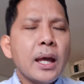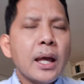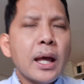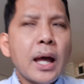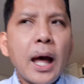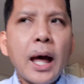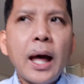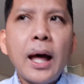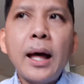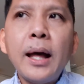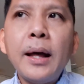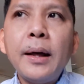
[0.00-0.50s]

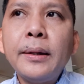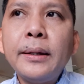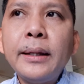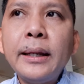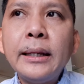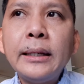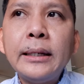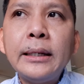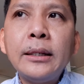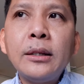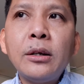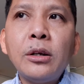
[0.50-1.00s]

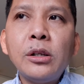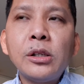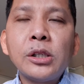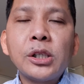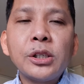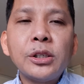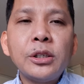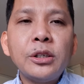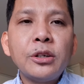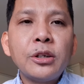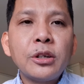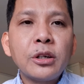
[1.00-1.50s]
They need
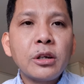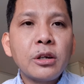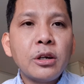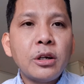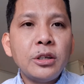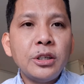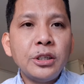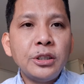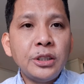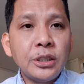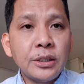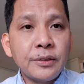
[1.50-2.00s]
also your
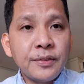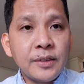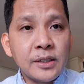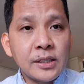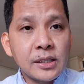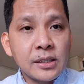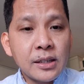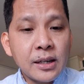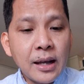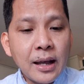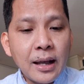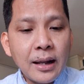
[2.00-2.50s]
codice
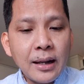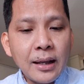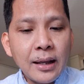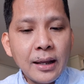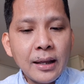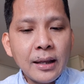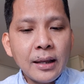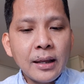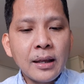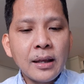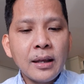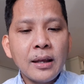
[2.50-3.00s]

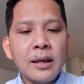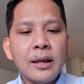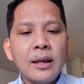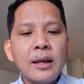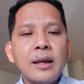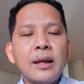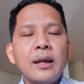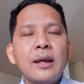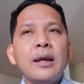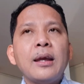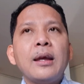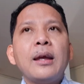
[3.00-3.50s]
fiscale,
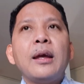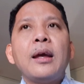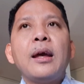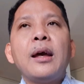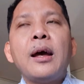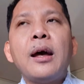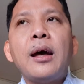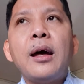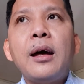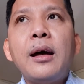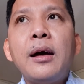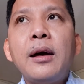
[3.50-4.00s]

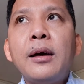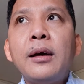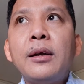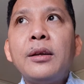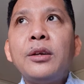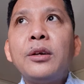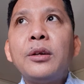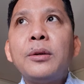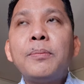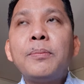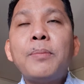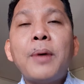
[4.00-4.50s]

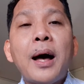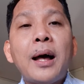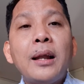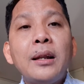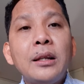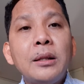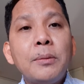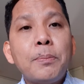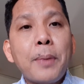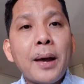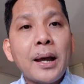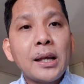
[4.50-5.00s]
your
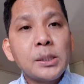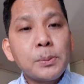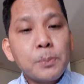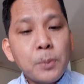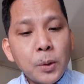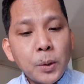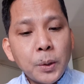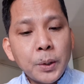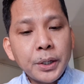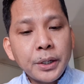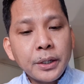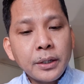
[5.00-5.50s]
valid
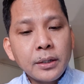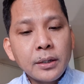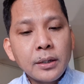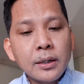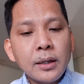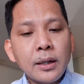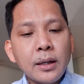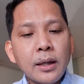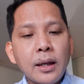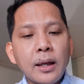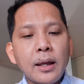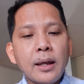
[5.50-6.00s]
passport,
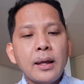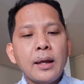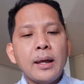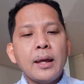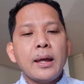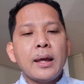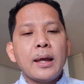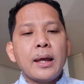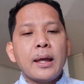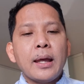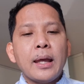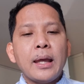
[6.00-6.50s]

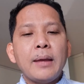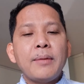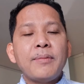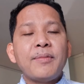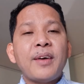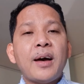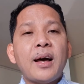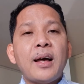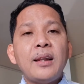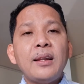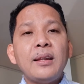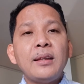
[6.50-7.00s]
a
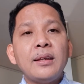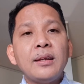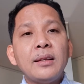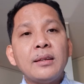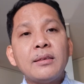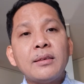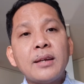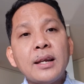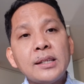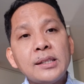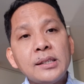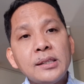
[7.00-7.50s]

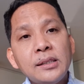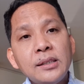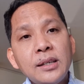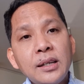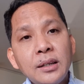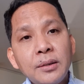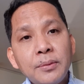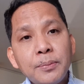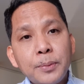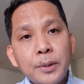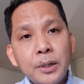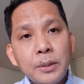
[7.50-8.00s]
valid
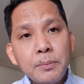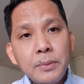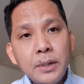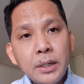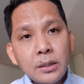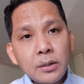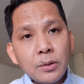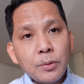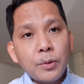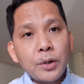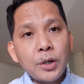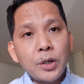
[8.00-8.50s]
resident
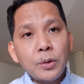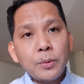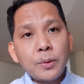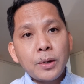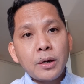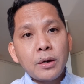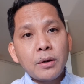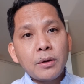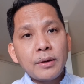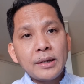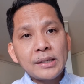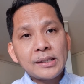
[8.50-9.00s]
permit where you
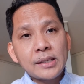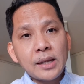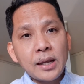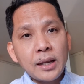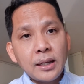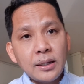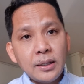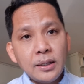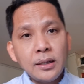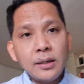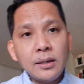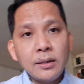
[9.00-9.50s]
are
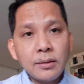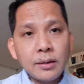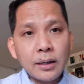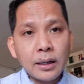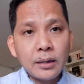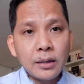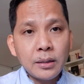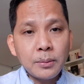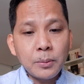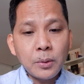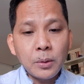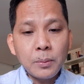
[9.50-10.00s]
residing
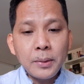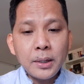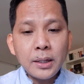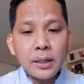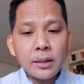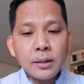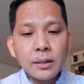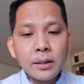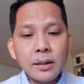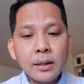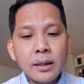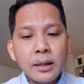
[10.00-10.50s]
at the
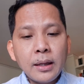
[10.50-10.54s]
moment,